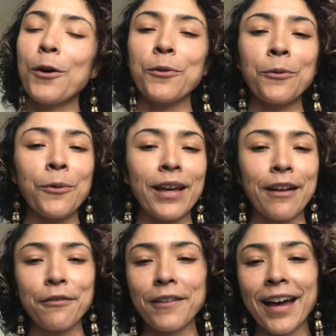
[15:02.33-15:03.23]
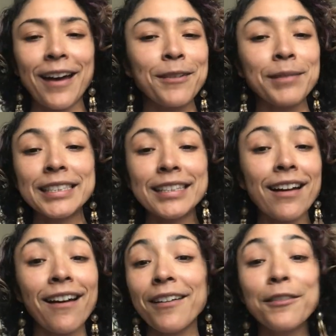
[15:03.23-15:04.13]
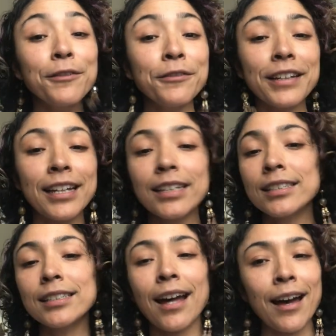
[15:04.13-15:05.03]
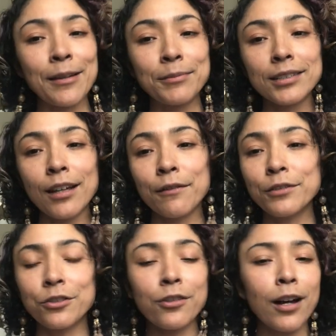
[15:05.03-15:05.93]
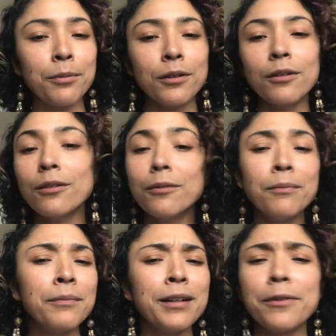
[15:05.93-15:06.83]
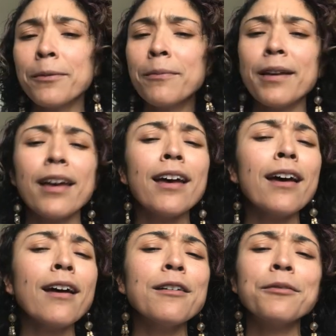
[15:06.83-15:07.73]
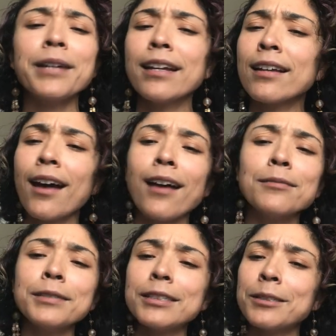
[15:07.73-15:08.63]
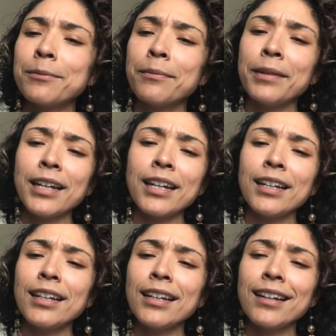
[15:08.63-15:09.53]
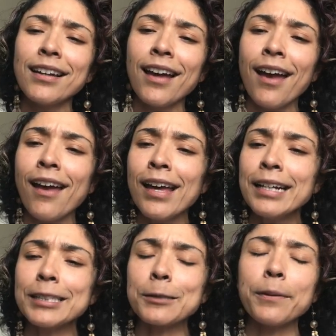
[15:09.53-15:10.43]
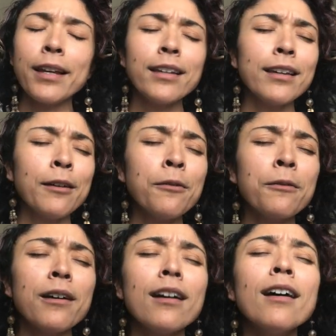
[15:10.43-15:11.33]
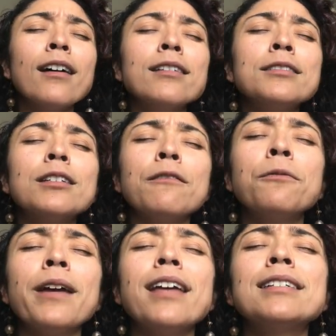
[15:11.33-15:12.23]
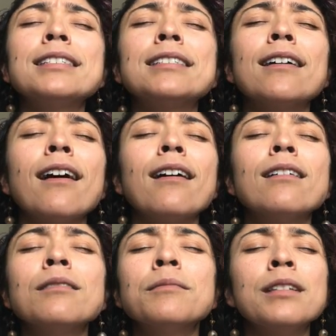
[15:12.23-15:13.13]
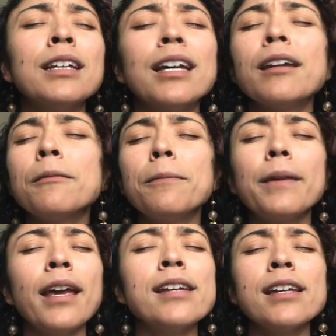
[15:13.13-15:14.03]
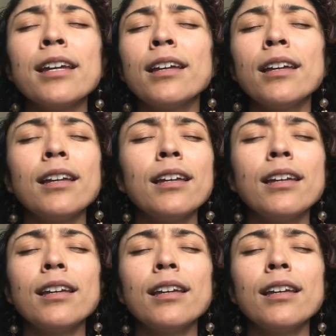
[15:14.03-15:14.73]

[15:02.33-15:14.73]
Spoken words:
When I find myself in times of trouble, Mother Mary comes to me, speaking words of wisdom, let it be.